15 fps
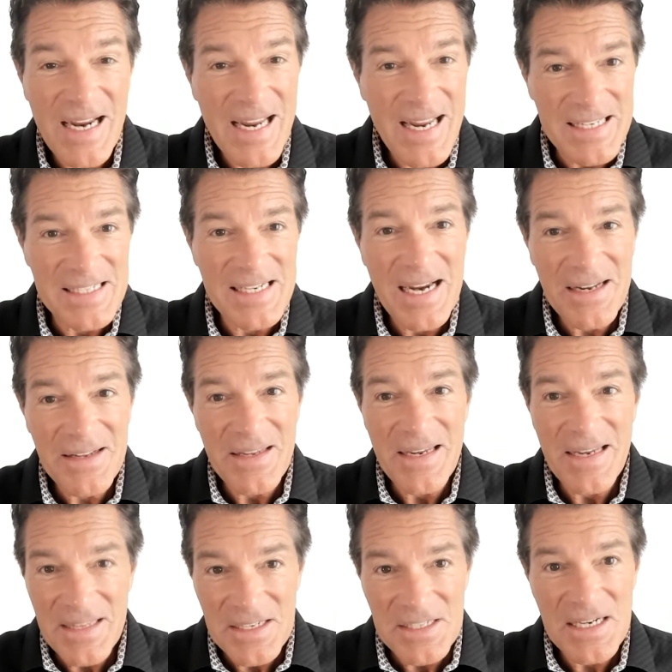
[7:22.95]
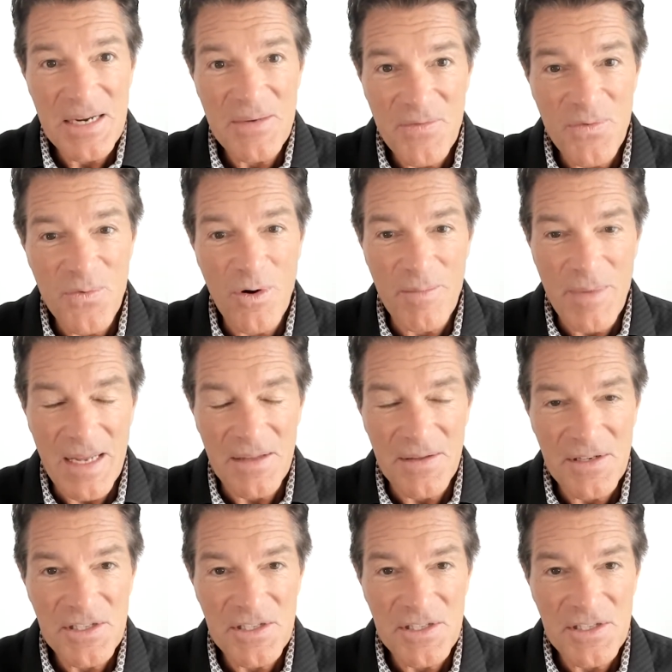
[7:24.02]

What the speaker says: exactly in the same format.